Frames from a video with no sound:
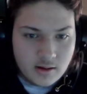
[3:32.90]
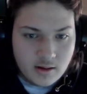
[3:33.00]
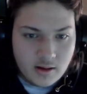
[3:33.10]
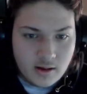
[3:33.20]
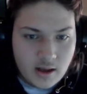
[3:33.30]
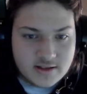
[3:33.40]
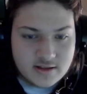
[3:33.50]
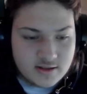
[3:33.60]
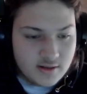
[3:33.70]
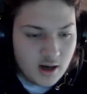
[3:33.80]
And
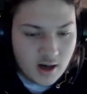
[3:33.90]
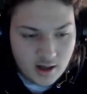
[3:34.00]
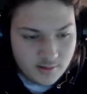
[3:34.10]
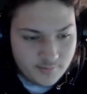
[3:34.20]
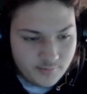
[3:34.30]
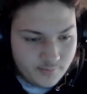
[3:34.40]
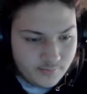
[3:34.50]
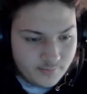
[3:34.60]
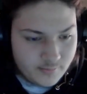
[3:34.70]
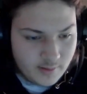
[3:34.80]
this, let
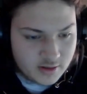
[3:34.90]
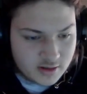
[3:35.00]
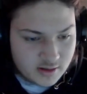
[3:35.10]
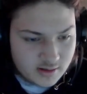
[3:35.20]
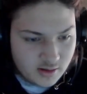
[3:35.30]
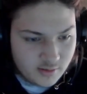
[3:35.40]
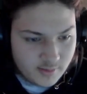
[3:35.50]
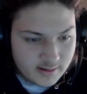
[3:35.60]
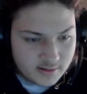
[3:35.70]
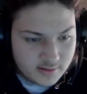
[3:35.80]
me just go
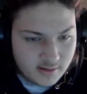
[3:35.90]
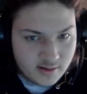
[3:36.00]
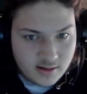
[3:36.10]
back to it.